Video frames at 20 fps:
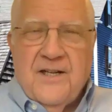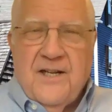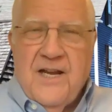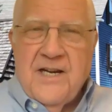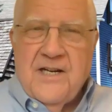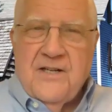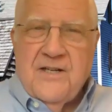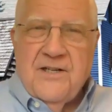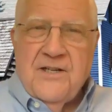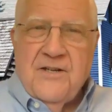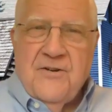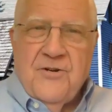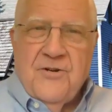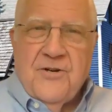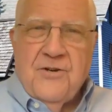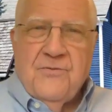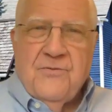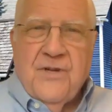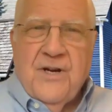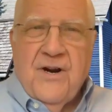the
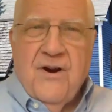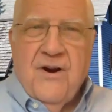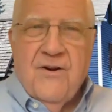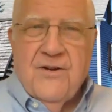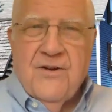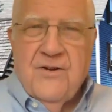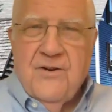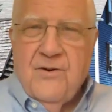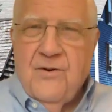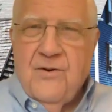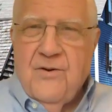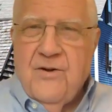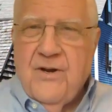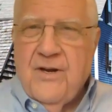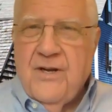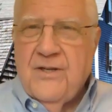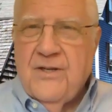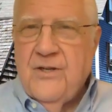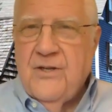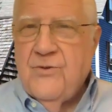likelihood of their
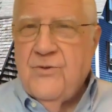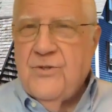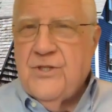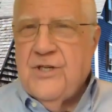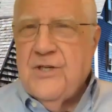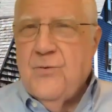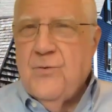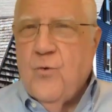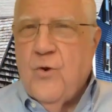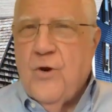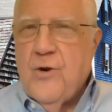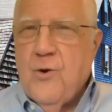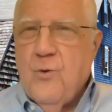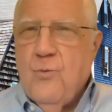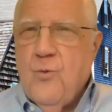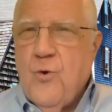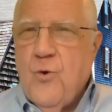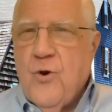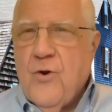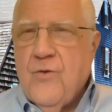uh, using one or
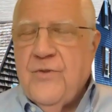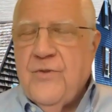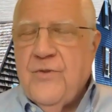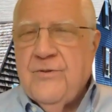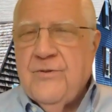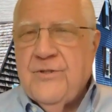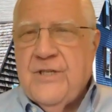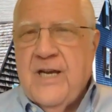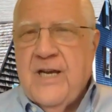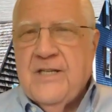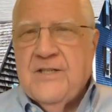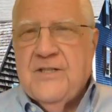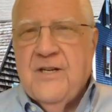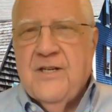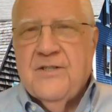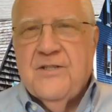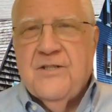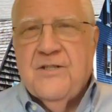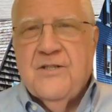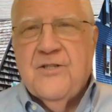more of those
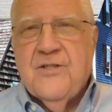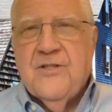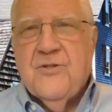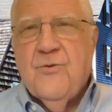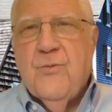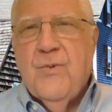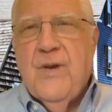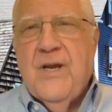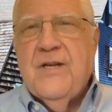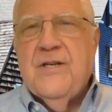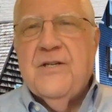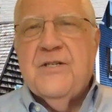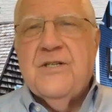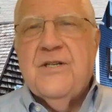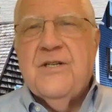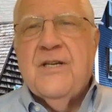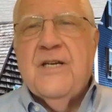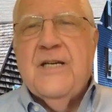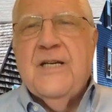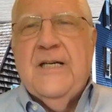assets is
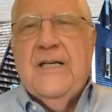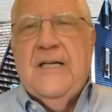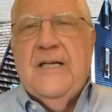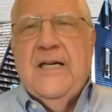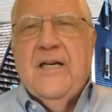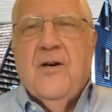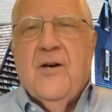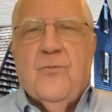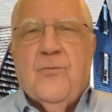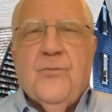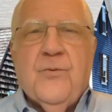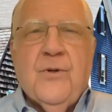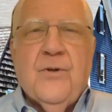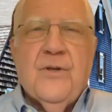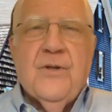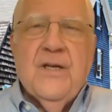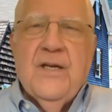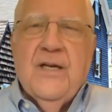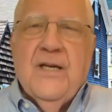tremendously helpful.